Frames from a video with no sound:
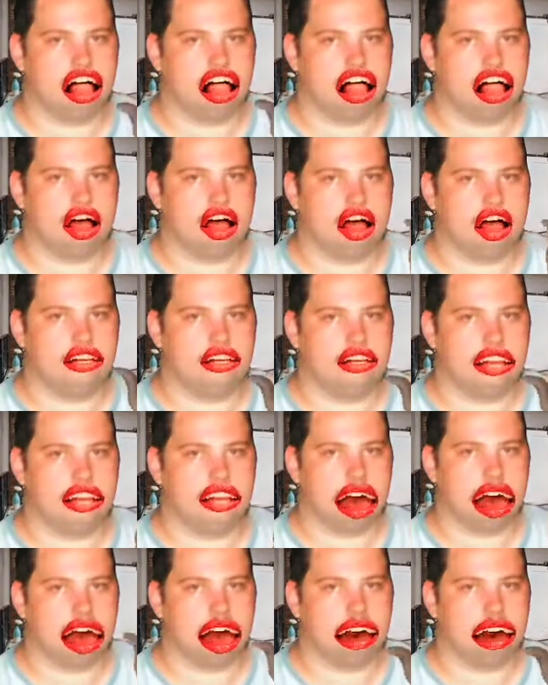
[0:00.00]
yeah, like
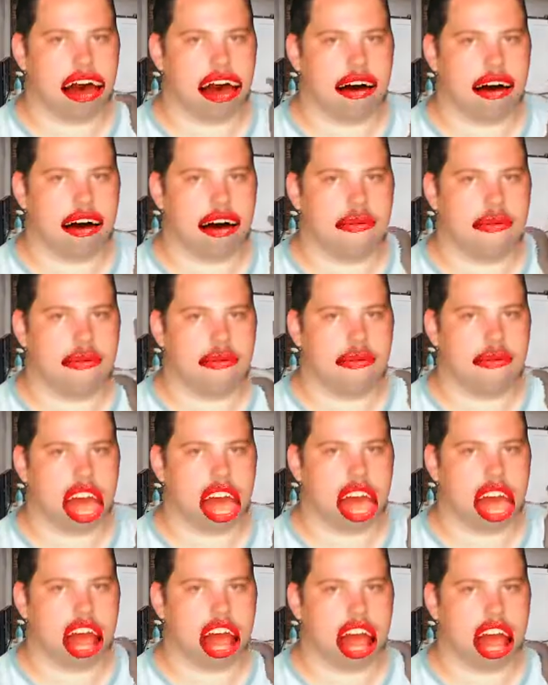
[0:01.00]
it's like you
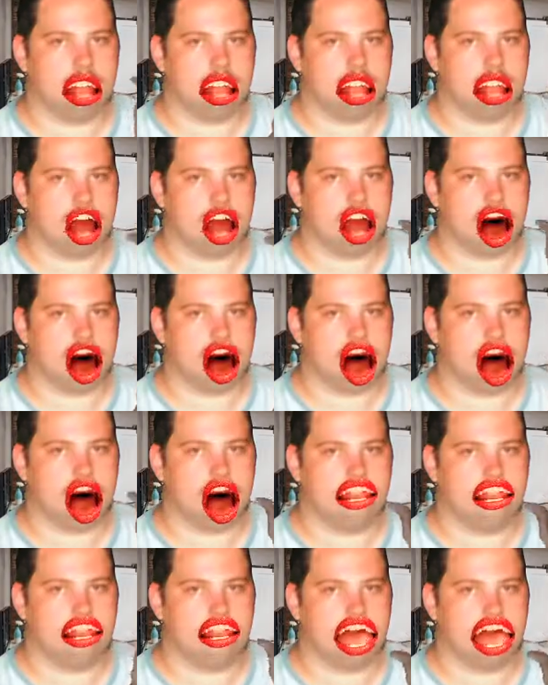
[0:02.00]
can firmly say
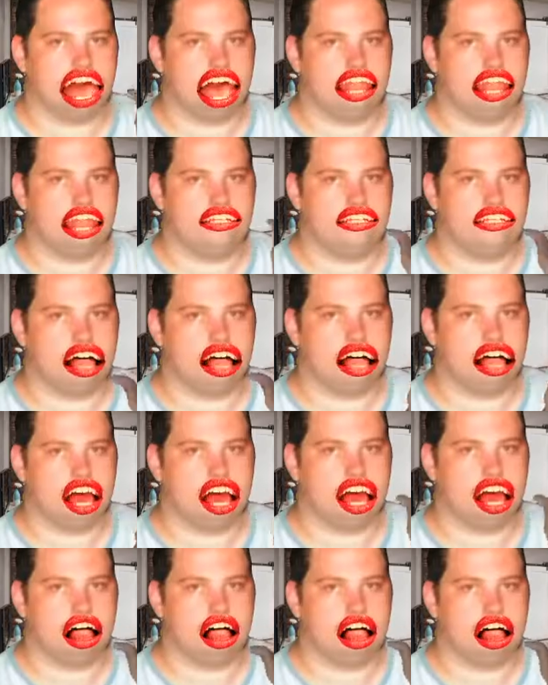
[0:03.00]
that is
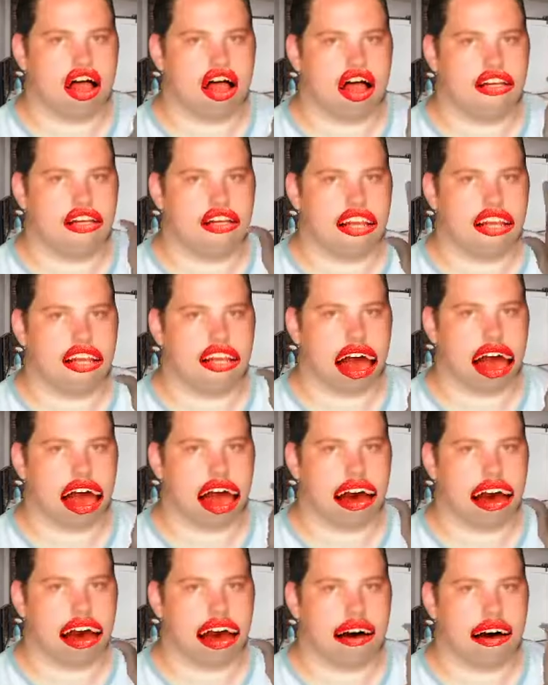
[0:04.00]
hip hop music,
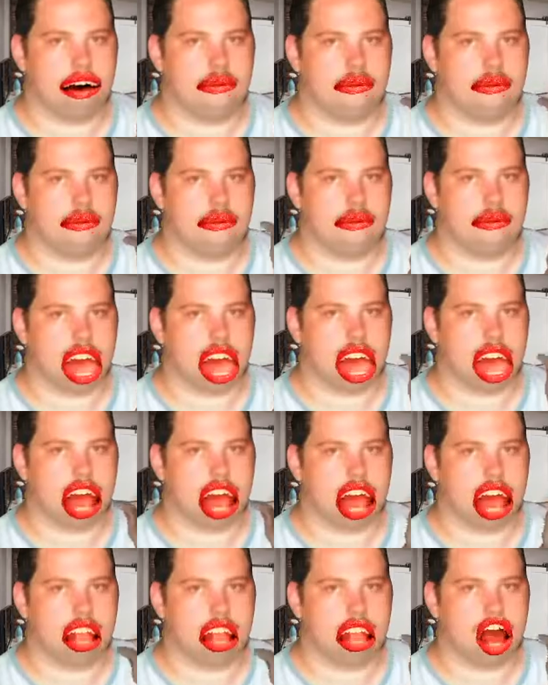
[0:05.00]

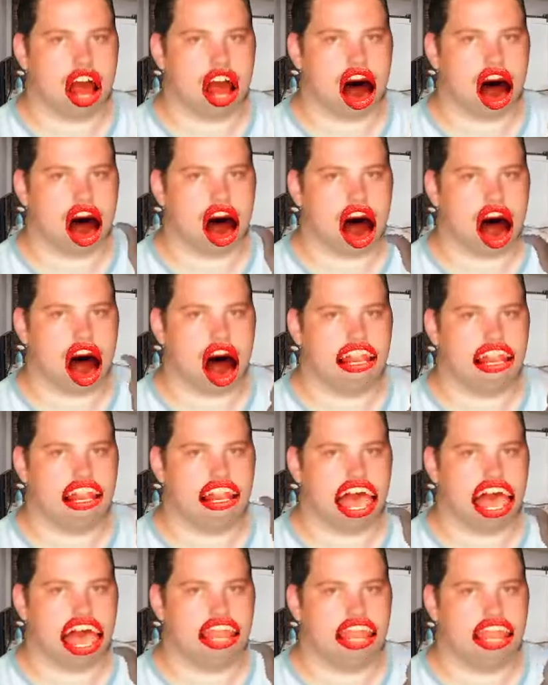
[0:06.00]
even though I don't like
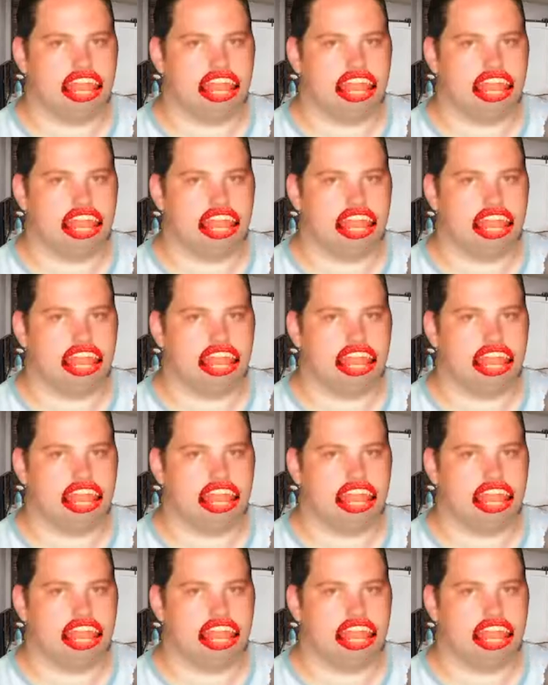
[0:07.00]
it.